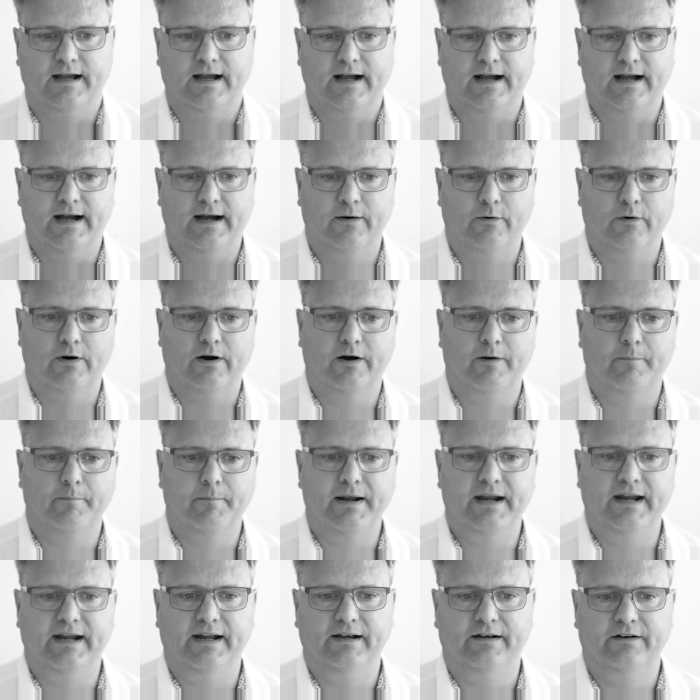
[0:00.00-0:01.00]
Our
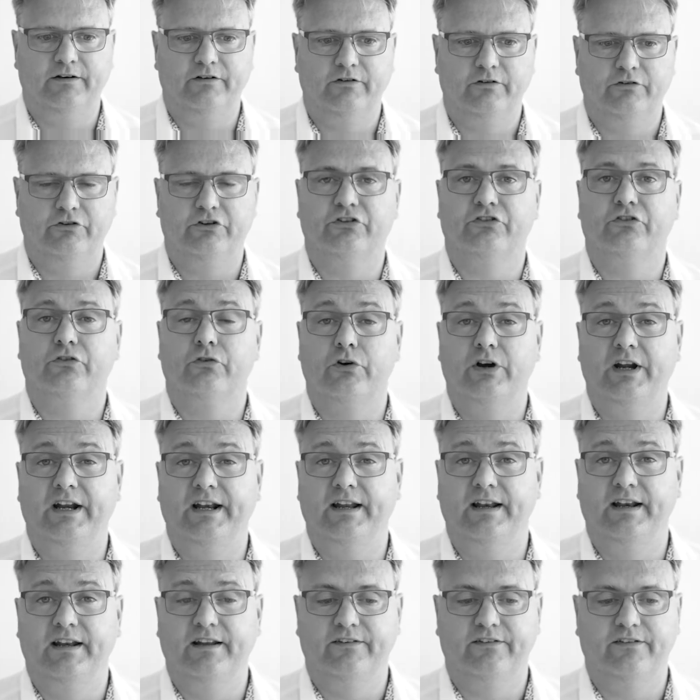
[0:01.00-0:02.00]
main just create
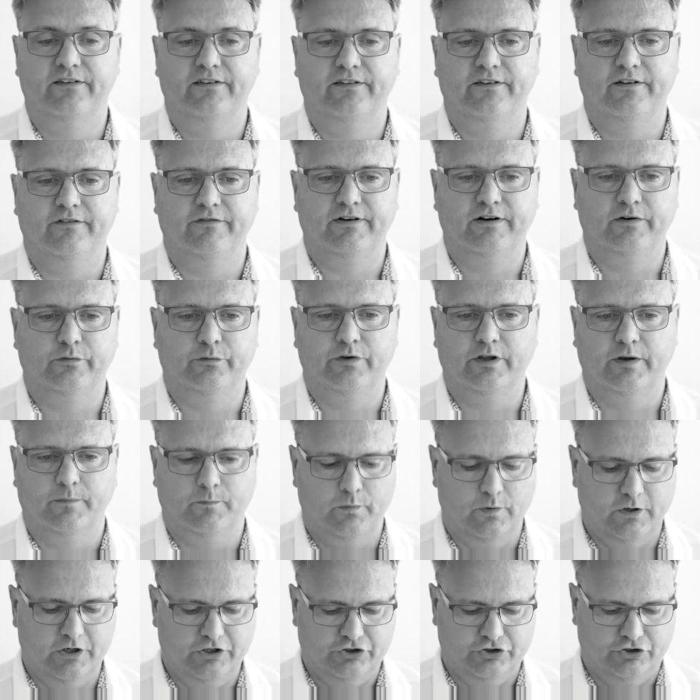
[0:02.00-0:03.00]
an instance of our
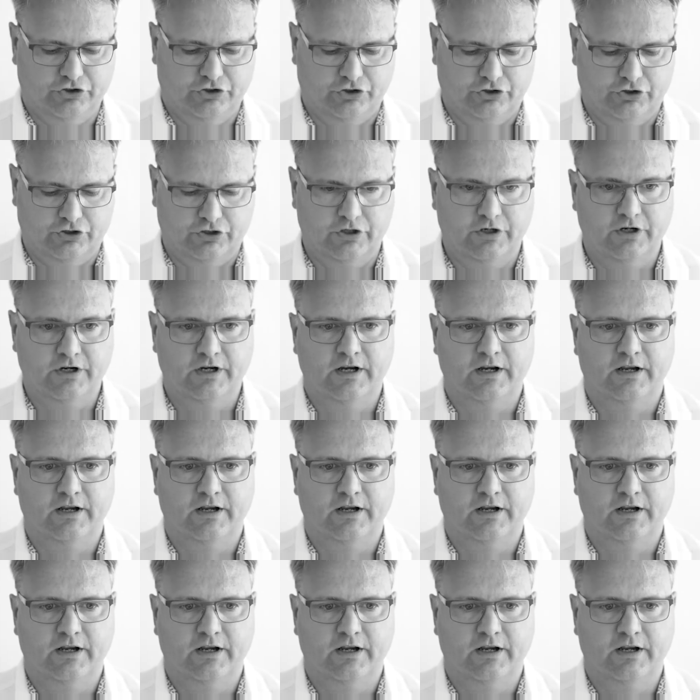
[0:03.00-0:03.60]
stopwatch.